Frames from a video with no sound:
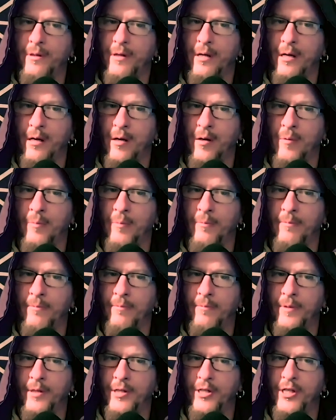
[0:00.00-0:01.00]
um,
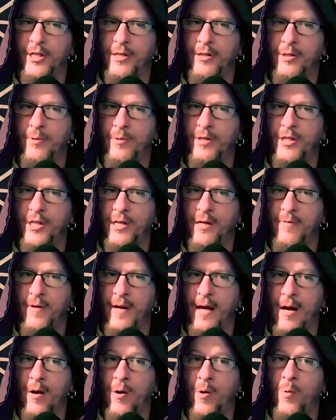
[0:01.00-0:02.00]
to, che- to achieve, and
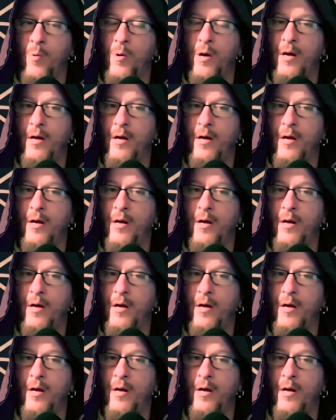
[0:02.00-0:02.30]
how